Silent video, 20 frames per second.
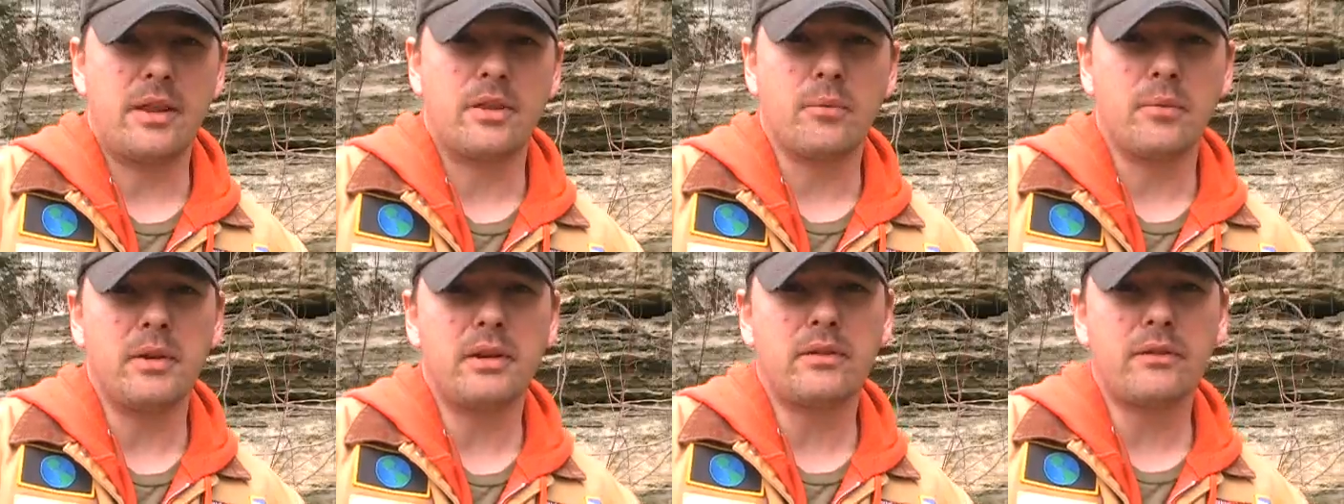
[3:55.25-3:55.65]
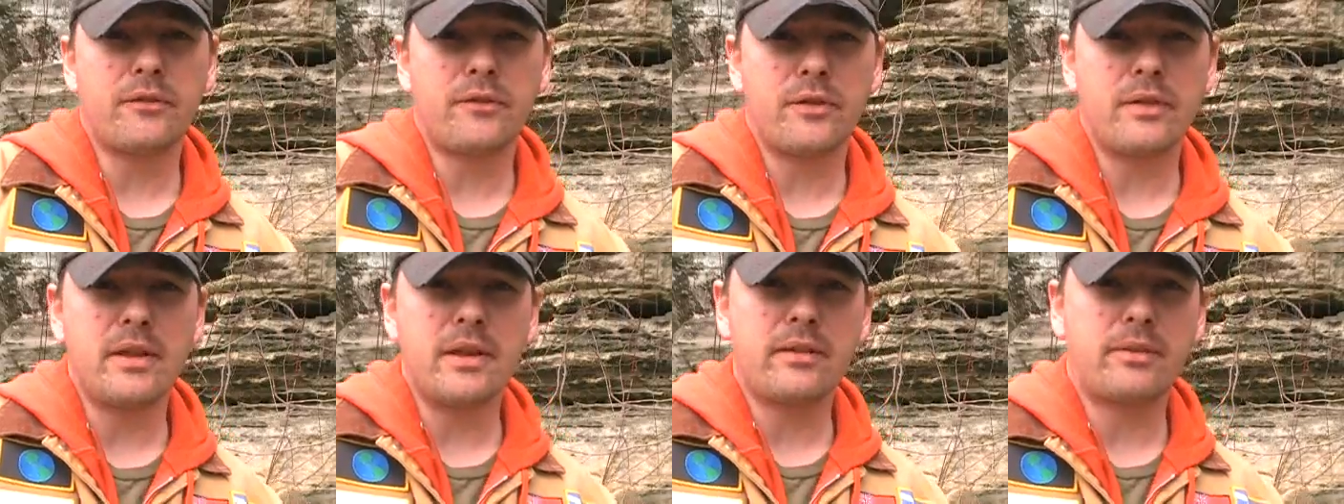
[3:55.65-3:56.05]
And the reason
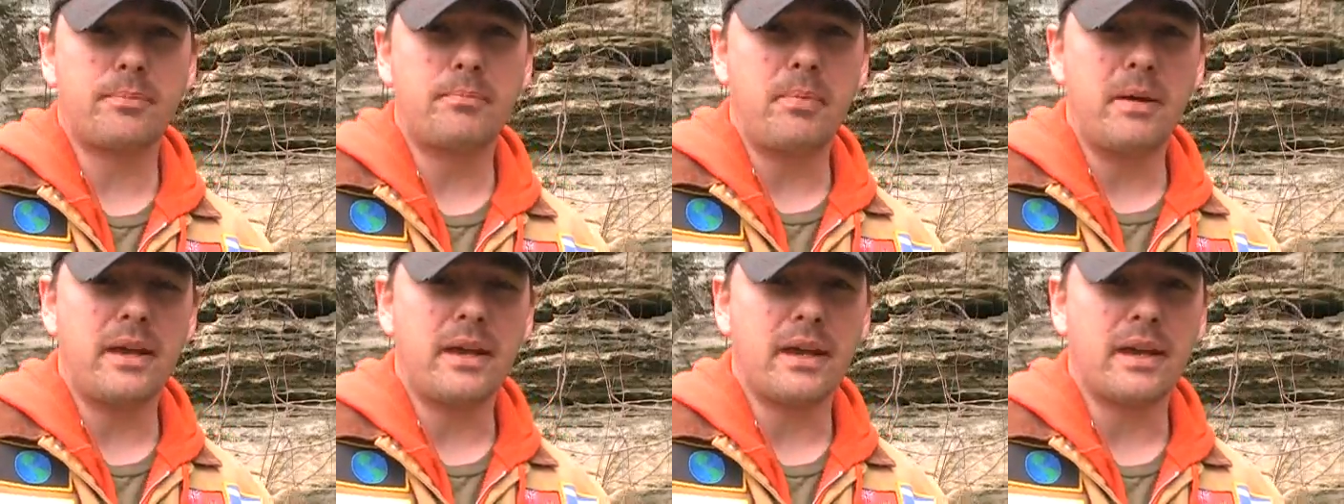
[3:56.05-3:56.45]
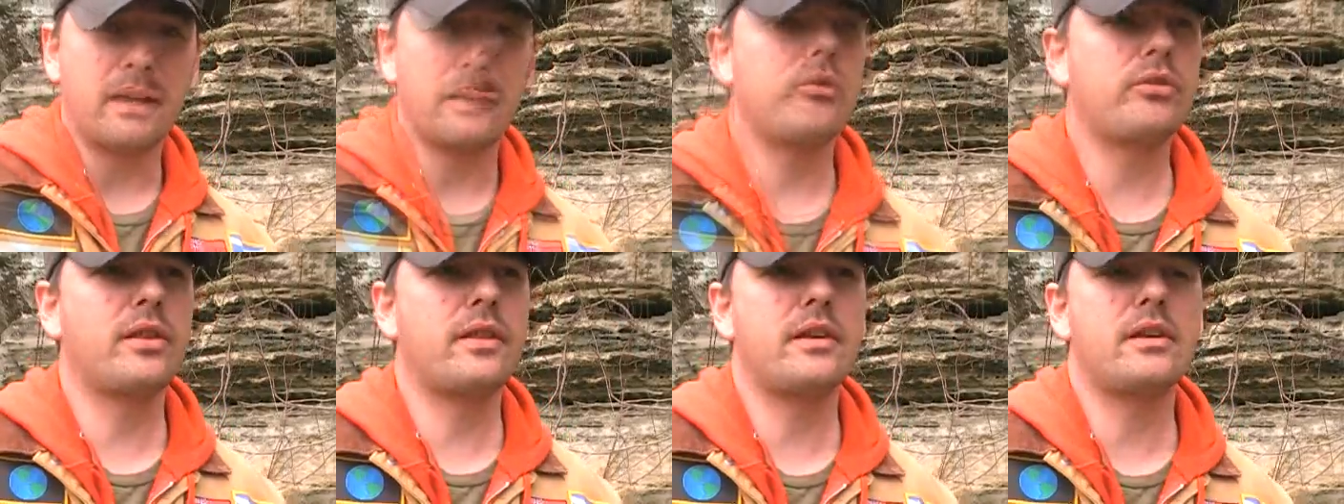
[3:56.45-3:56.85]
for this being
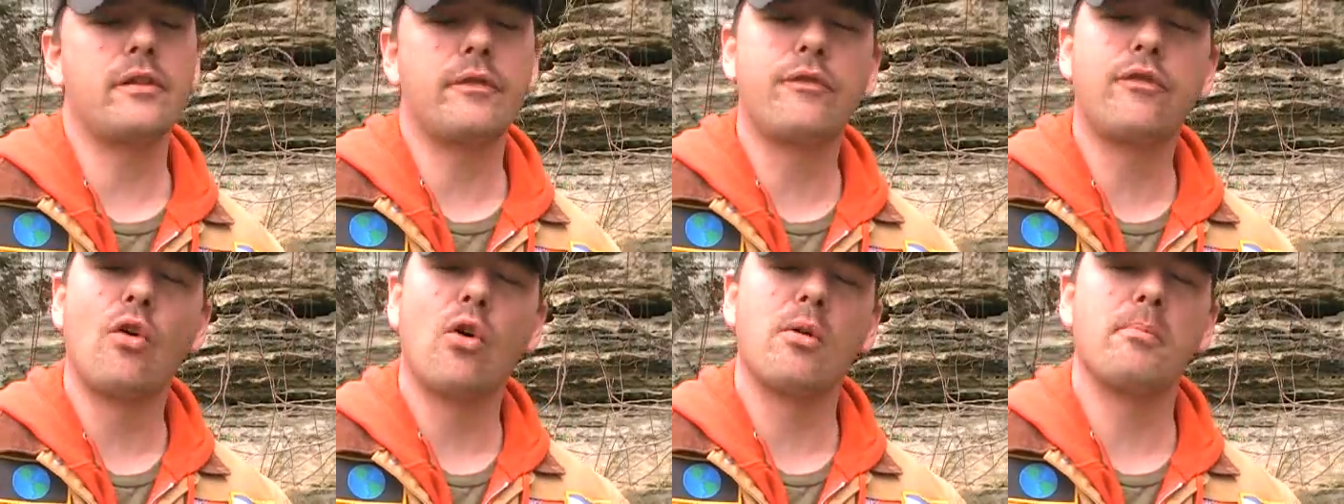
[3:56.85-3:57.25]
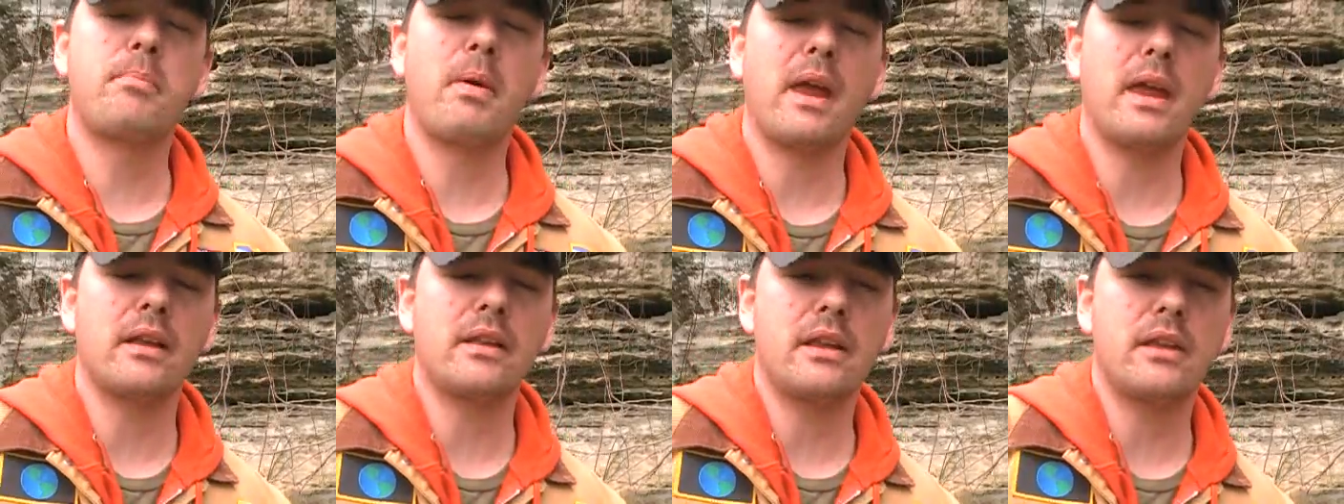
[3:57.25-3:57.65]
most of the deformed
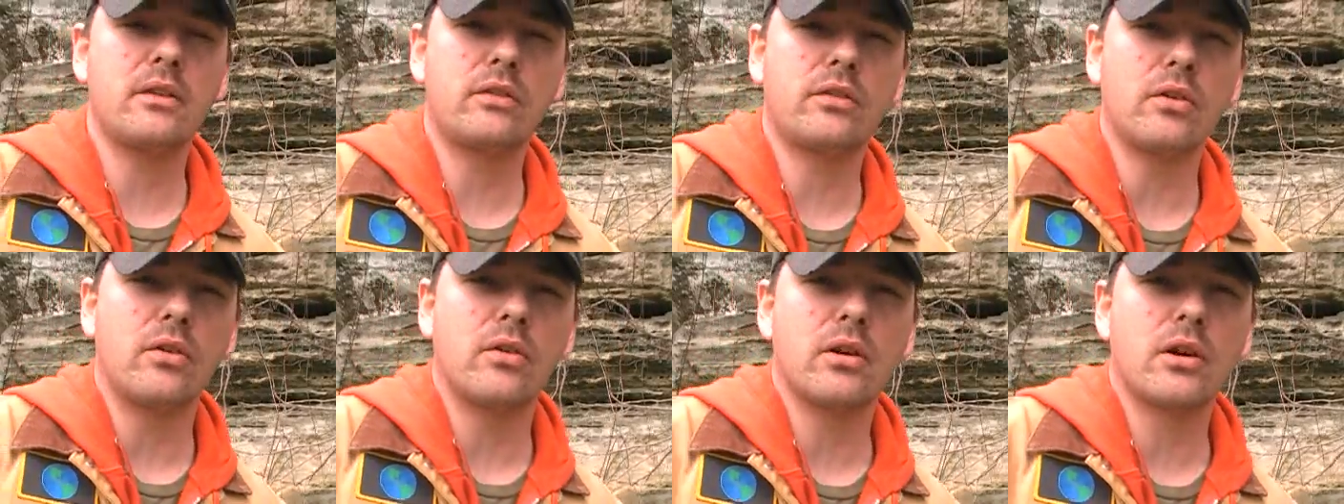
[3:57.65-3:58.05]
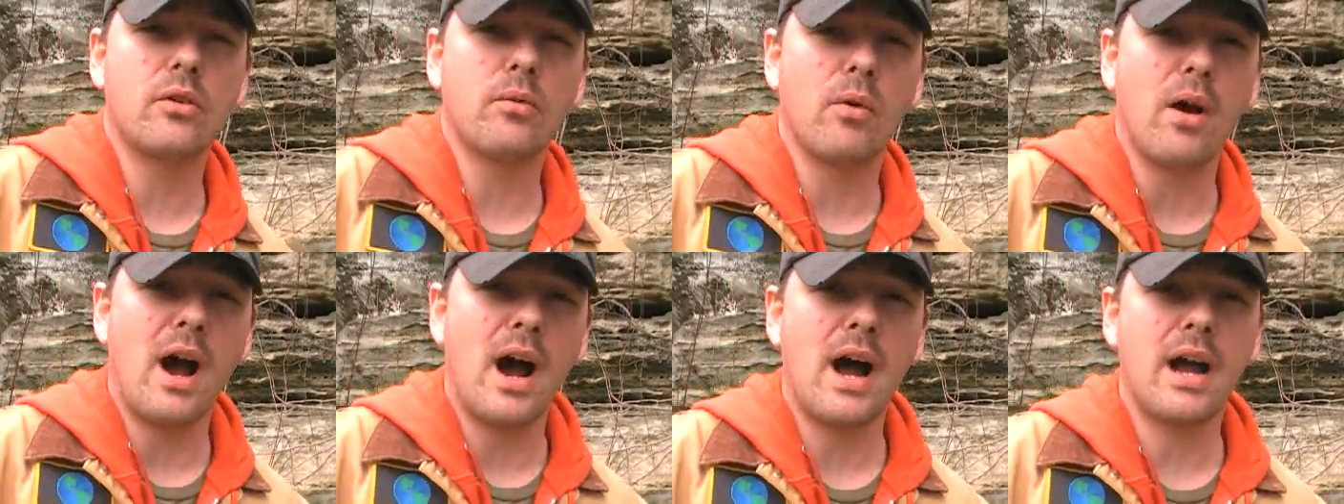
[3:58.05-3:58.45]
Paleozoic
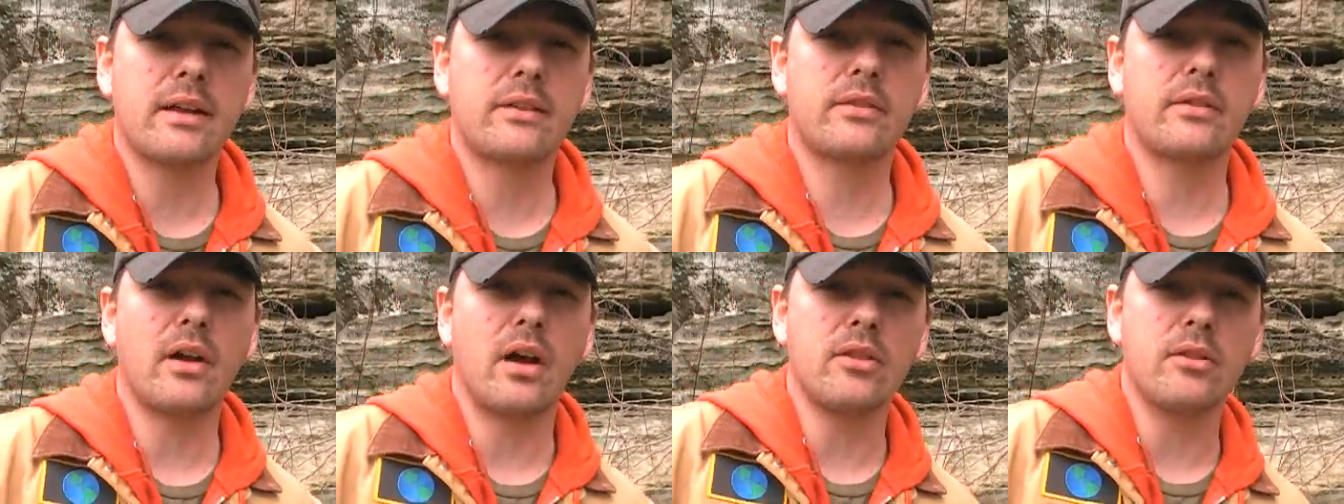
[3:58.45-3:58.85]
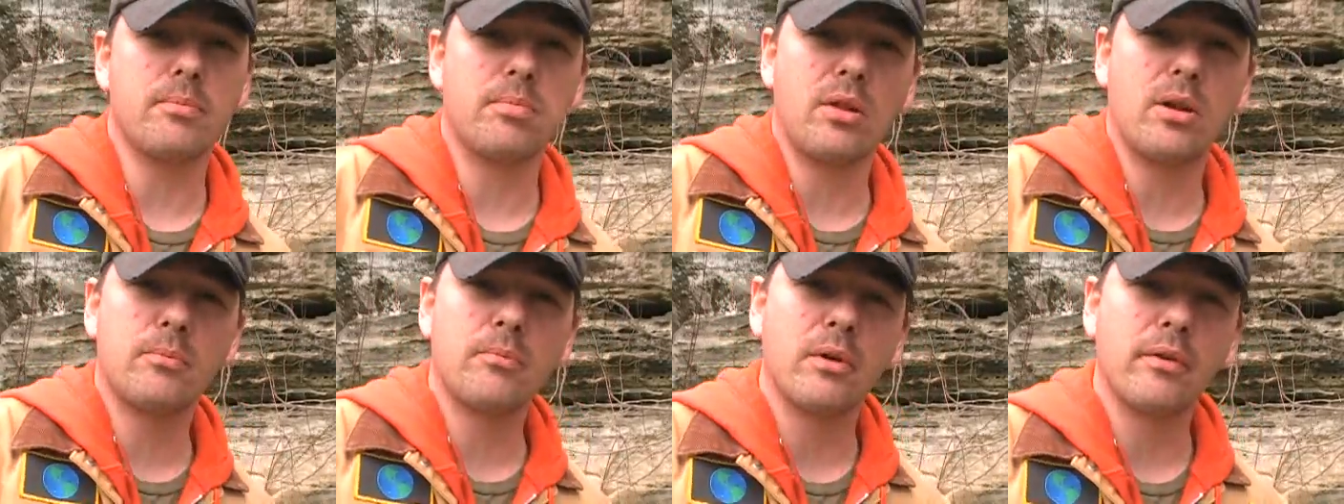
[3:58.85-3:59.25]
rocks on the
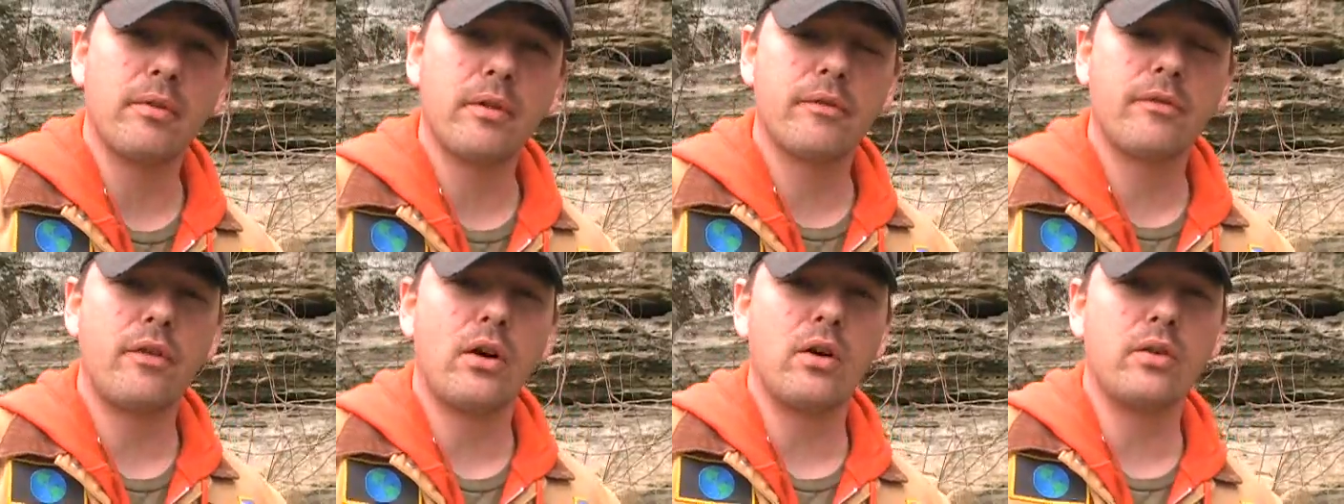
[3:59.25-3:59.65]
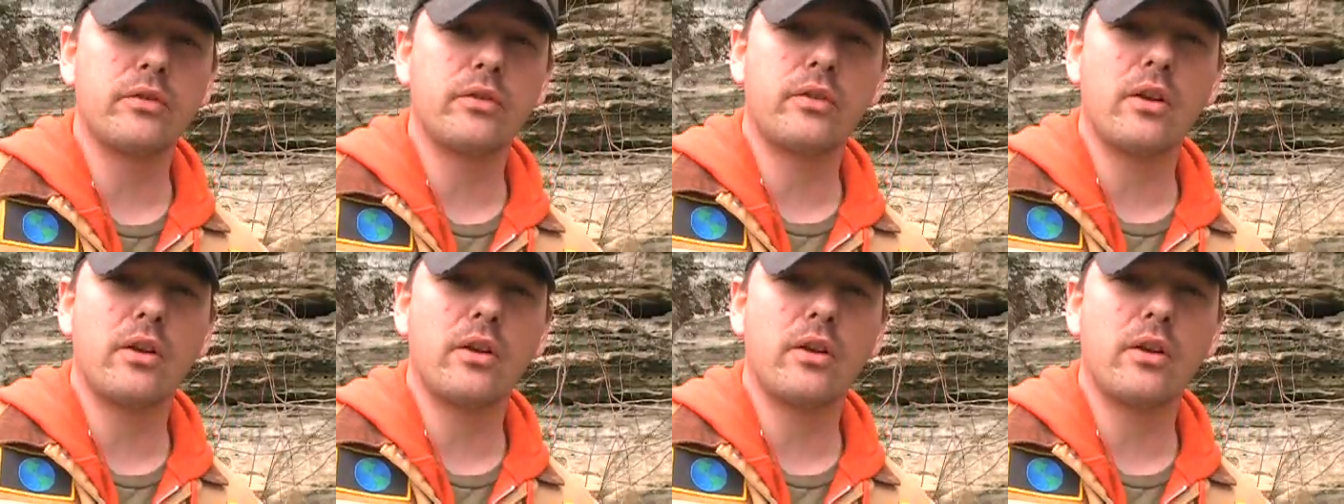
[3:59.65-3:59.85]
Plum River Fault